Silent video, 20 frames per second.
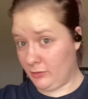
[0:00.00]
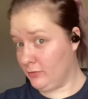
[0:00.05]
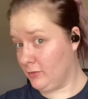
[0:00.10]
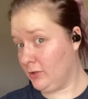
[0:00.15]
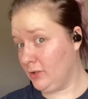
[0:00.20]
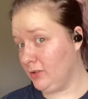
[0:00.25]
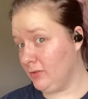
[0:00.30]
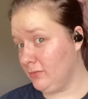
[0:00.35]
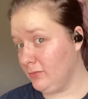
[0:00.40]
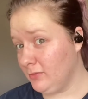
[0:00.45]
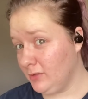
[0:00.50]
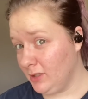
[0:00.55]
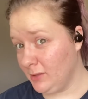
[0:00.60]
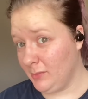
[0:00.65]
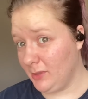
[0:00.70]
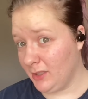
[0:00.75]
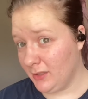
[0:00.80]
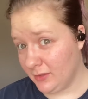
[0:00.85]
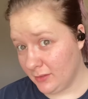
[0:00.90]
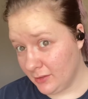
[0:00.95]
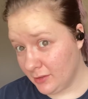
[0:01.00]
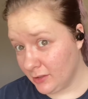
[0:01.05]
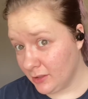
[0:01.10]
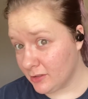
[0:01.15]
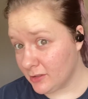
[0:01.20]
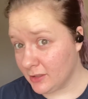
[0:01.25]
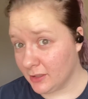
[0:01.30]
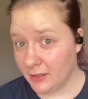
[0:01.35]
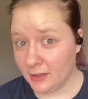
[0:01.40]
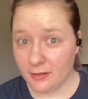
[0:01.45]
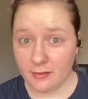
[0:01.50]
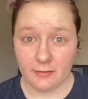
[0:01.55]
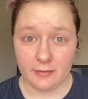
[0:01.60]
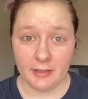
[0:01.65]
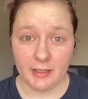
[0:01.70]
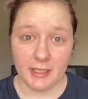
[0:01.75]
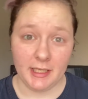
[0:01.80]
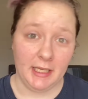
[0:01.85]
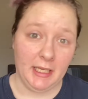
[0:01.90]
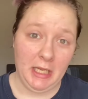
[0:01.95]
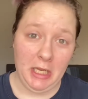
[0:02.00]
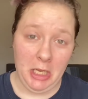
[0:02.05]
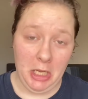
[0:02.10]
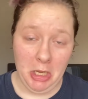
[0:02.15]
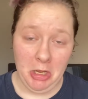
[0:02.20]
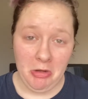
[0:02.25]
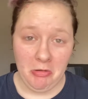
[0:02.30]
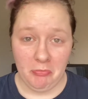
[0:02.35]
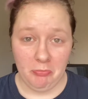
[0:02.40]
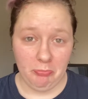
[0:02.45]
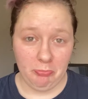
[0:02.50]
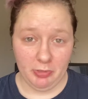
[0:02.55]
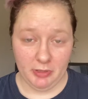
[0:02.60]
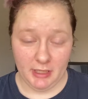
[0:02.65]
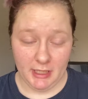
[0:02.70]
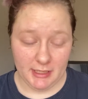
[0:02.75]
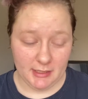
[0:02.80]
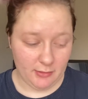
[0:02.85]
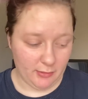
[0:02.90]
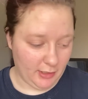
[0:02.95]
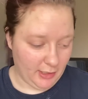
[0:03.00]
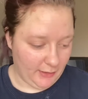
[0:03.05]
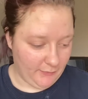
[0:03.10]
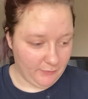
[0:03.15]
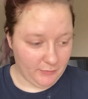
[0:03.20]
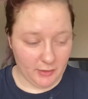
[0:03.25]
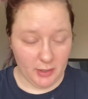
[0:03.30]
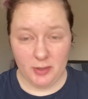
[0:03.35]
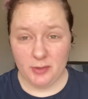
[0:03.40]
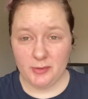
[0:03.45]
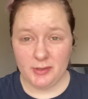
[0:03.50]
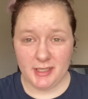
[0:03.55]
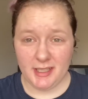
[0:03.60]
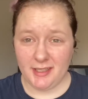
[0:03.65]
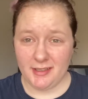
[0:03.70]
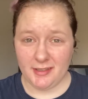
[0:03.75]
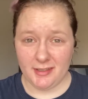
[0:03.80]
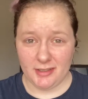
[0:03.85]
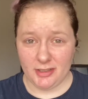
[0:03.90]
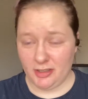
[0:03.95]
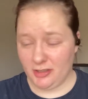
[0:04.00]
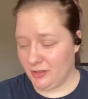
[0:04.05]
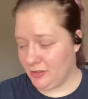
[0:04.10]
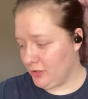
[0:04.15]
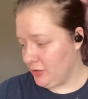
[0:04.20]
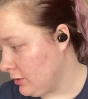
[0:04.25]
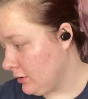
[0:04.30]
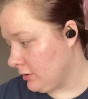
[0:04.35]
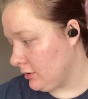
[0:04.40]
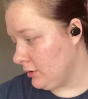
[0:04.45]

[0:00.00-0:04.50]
So, I mean, it looks a little funny, but that's okay. Who's here to judge?